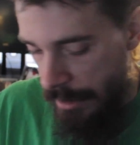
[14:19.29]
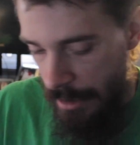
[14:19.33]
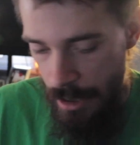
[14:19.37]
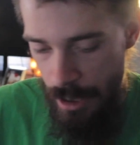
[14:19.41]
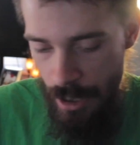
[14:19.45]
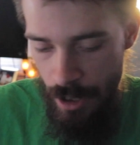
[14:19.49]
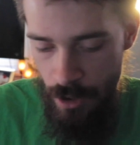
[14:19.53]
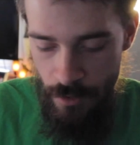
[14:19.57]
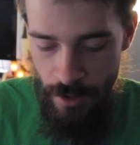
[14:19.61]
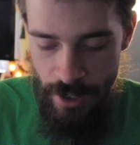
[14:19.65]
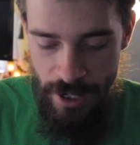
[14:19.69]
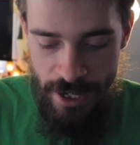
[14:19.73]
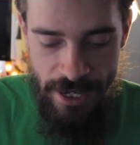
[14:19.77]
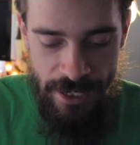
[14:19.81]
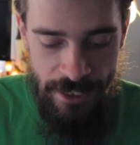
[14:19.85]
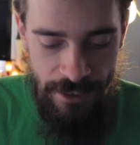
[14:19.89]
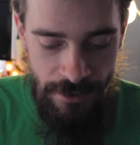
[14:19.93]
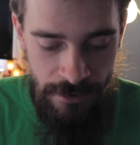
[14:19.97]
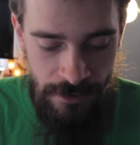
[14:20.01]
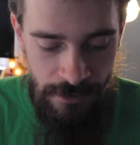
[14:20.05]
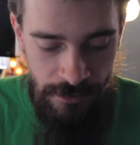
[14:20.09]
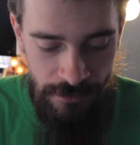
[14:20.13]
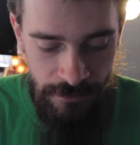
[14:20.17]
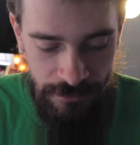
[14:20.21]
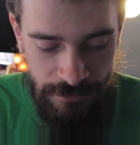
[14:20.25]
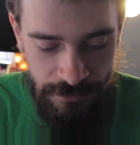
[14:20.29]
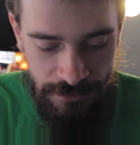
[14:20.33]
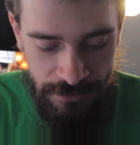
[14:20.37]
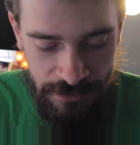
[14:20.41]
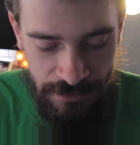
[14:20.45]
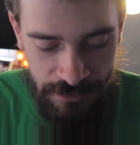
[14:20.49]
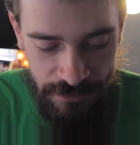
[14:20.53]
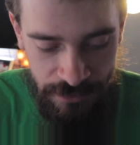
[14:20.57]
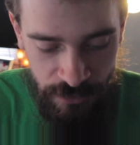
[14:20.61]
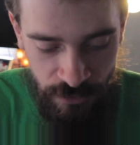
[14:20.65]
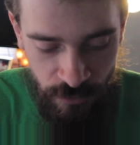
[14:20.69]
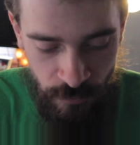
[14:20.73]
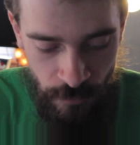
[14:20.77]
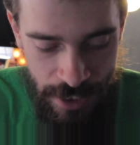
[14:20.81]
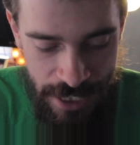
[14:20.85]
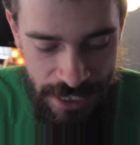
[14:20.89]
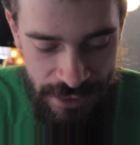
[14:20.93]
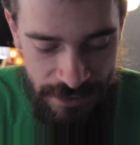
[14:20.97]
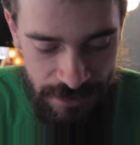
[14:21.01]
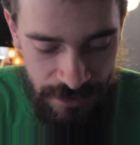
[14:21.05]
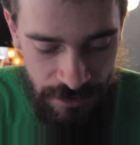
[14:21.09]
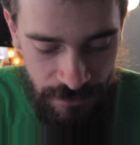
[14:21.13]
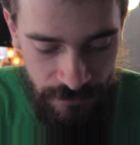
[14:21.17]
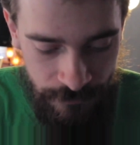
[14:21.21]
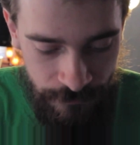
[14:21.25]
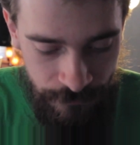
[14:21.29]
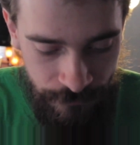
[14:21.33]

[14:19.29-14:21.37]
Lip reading: Alright, this is great.